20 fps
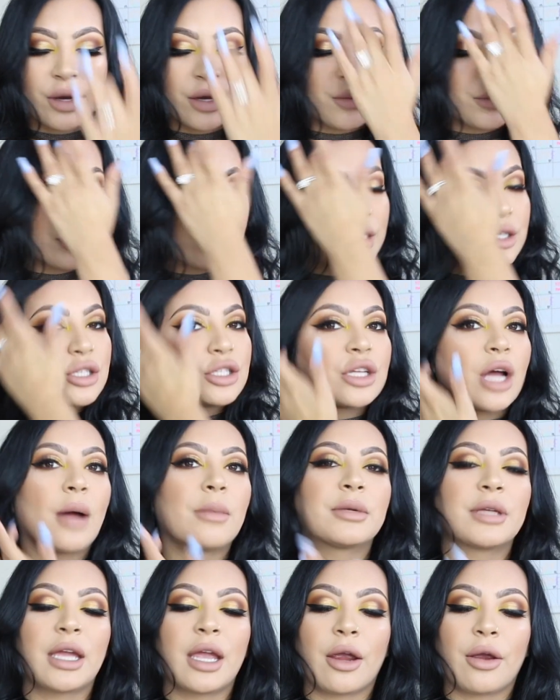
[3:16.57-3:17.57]
So I really
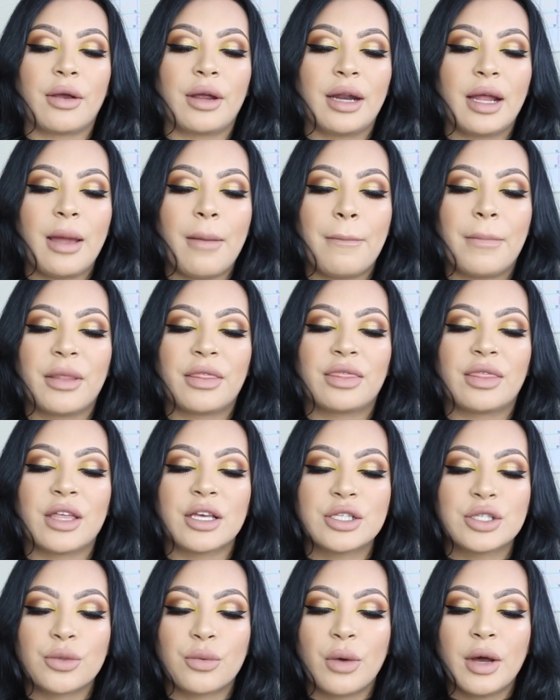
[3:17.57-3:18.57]
stopped carrying it. But
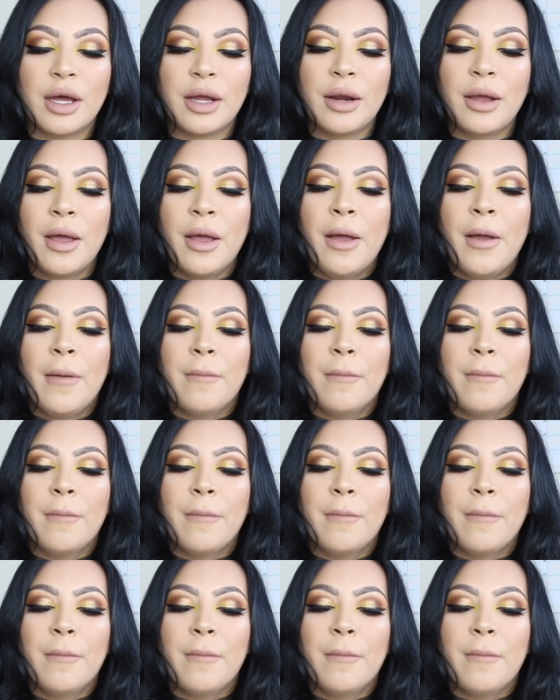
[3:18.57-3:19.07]
this one,